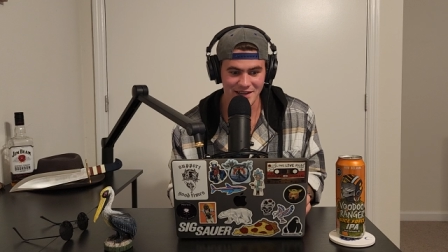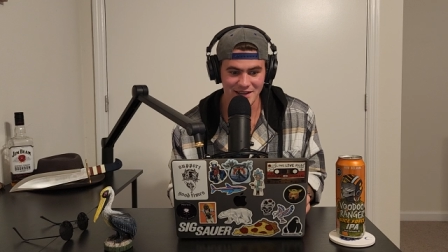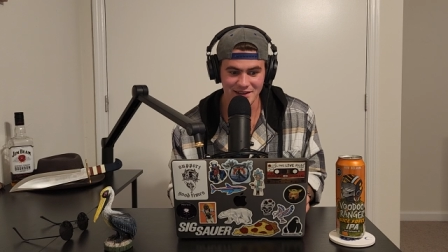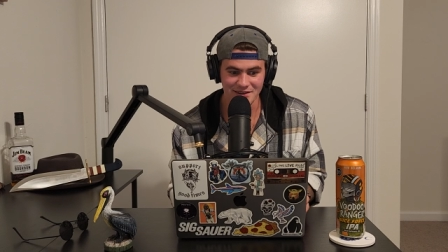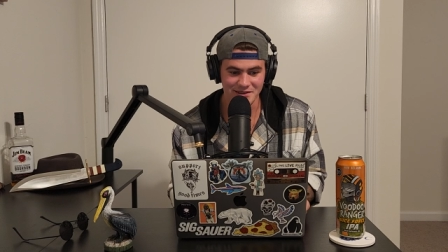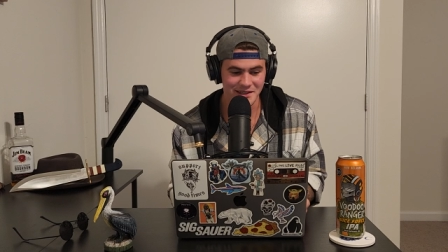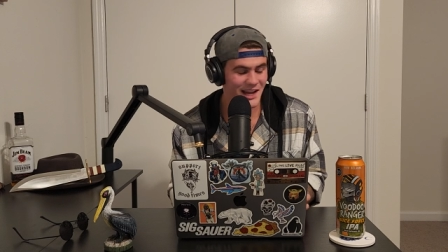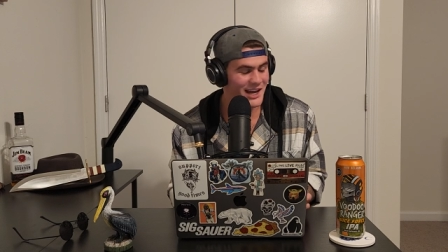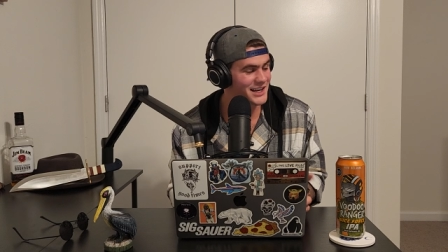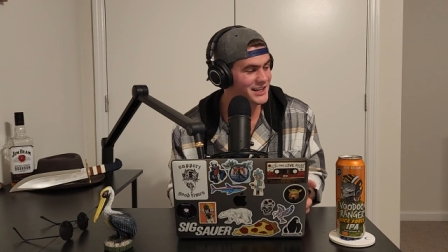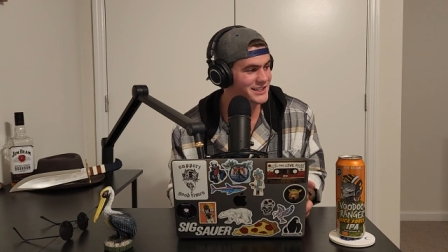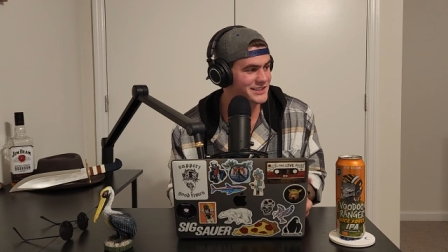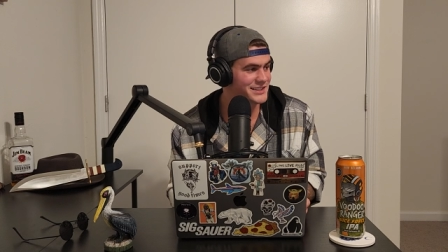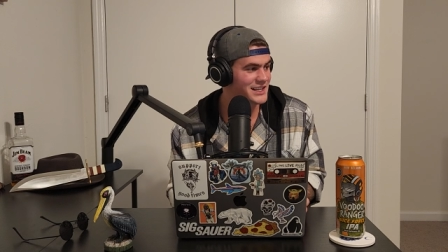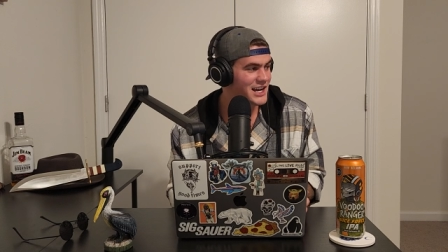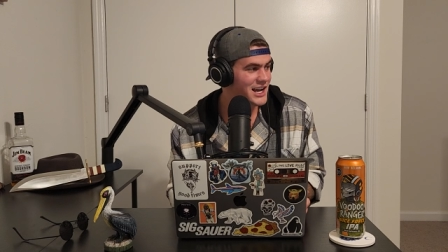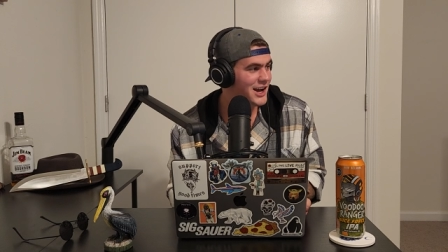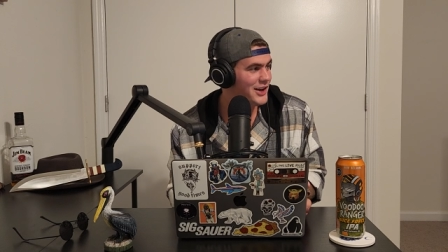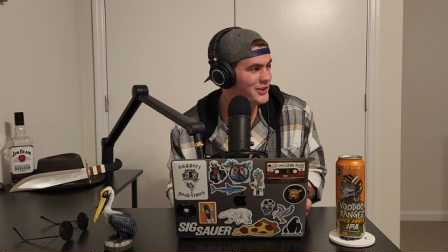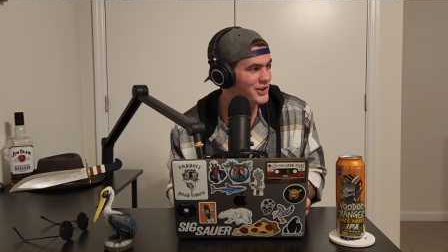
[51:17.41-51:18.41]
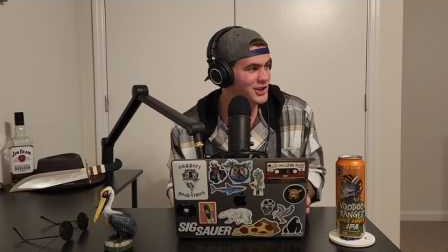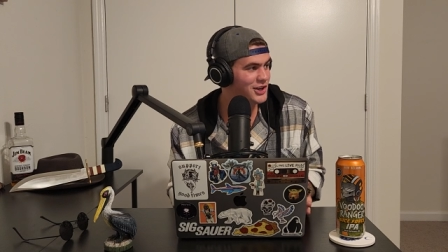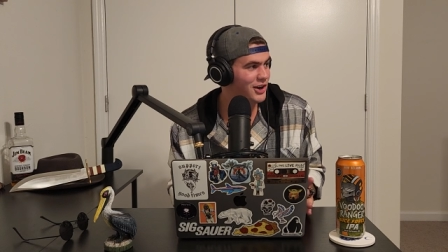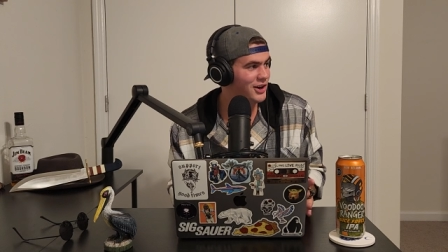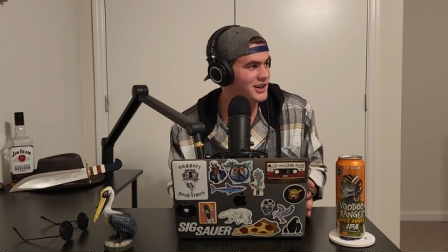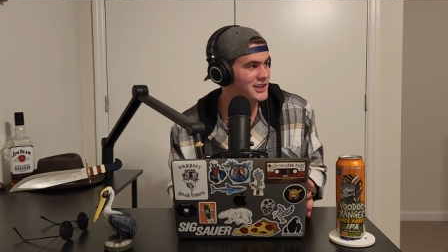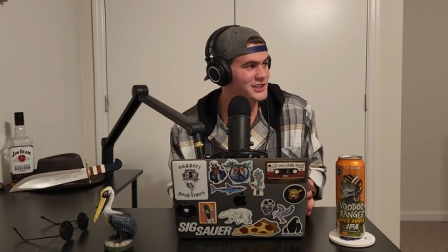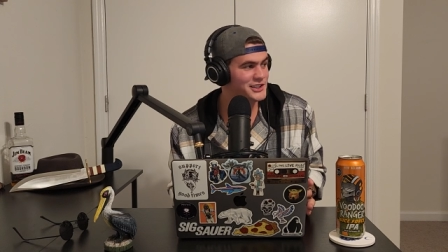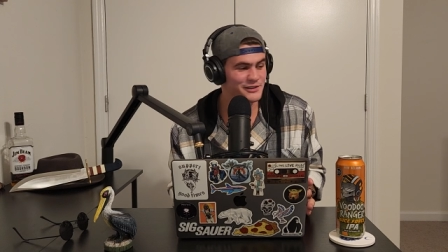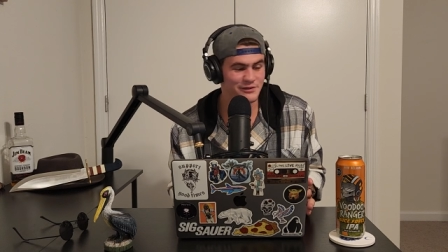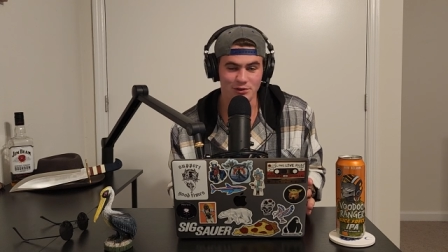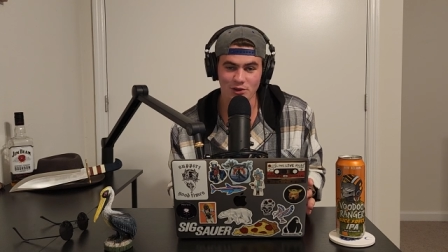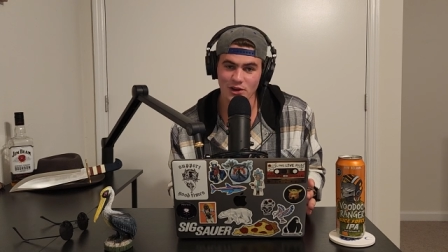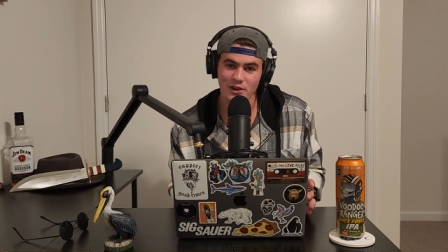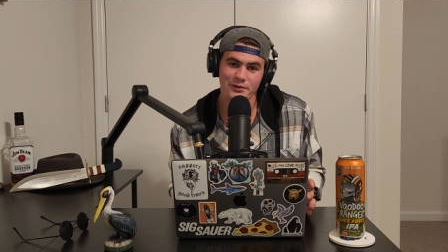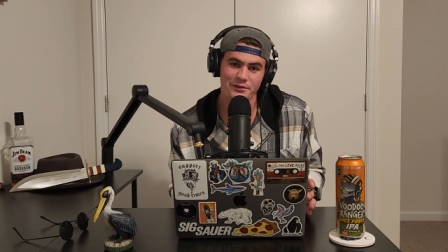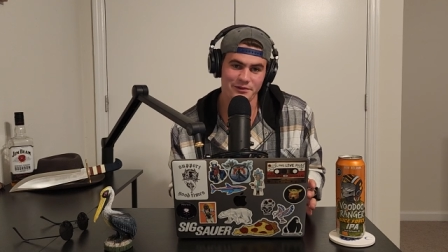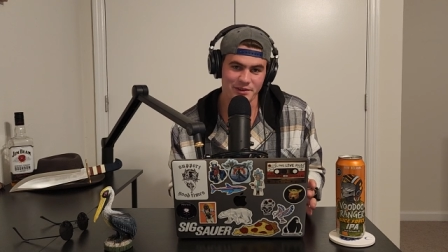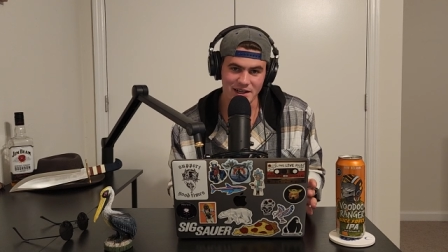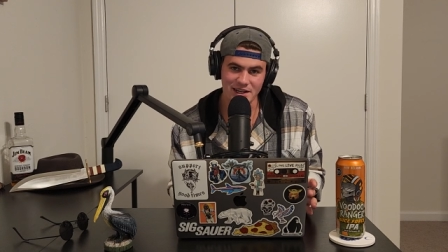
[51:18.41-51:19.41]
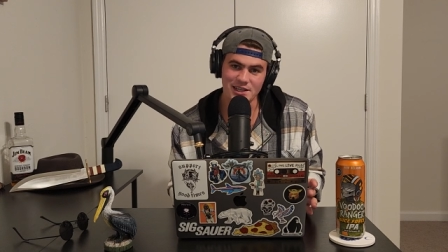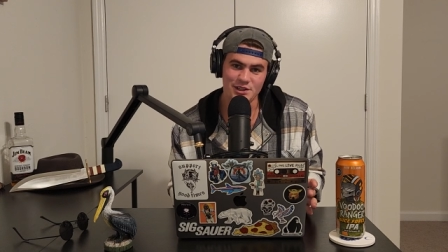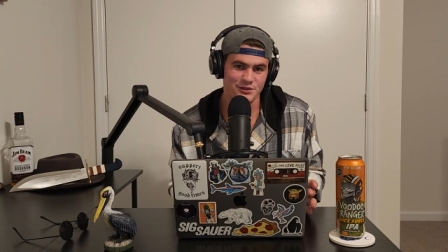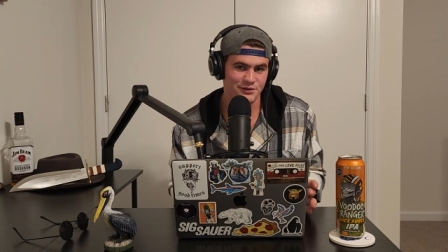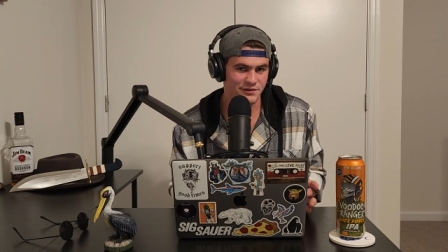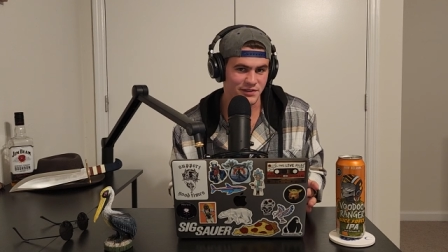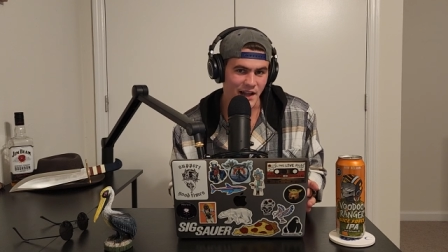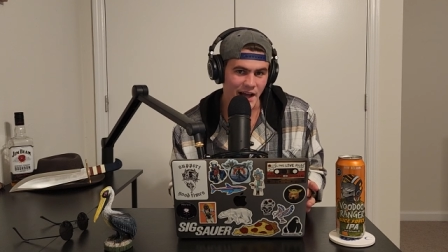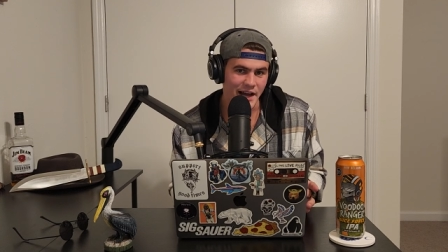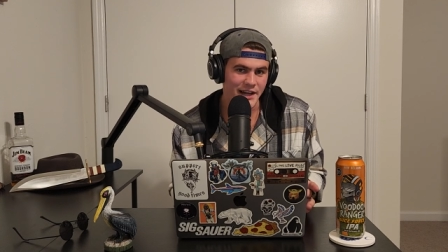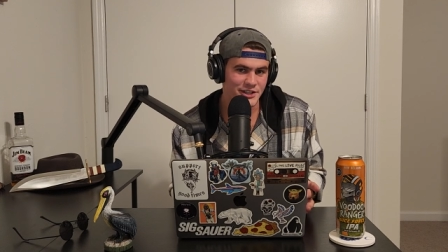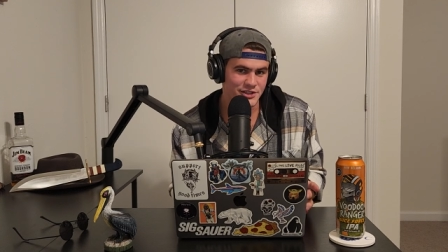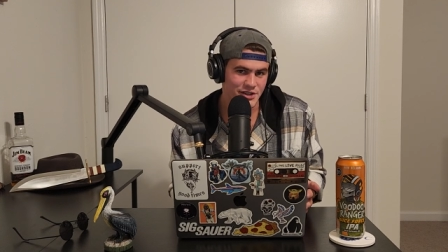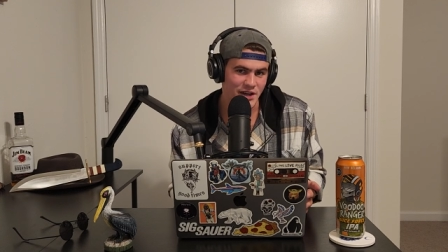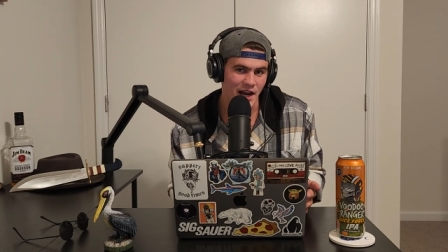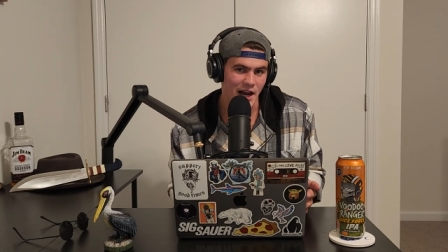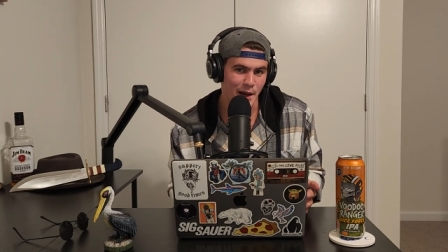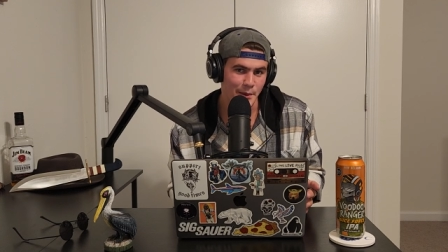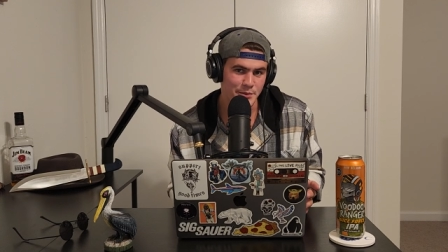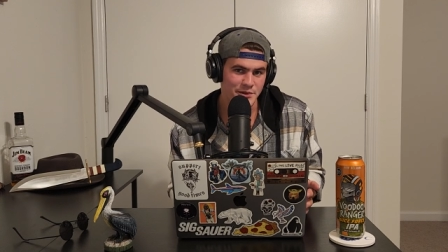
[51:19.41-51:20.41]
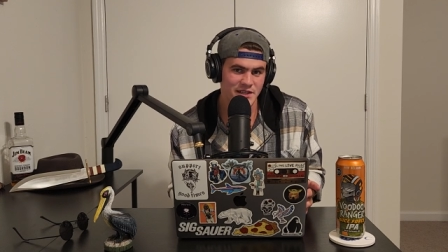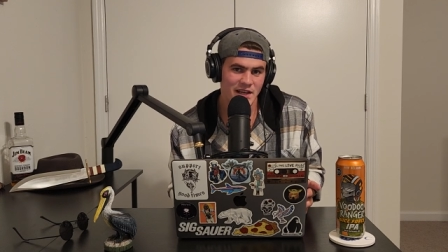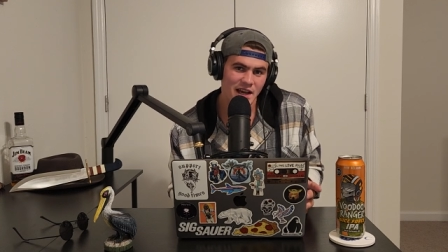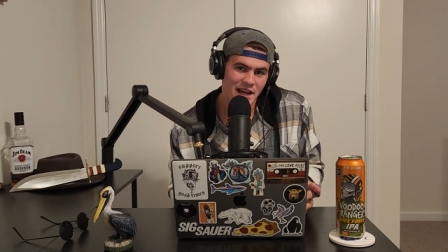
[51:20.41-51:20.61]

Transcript: Yeah, because the garden's full of Venus flytraps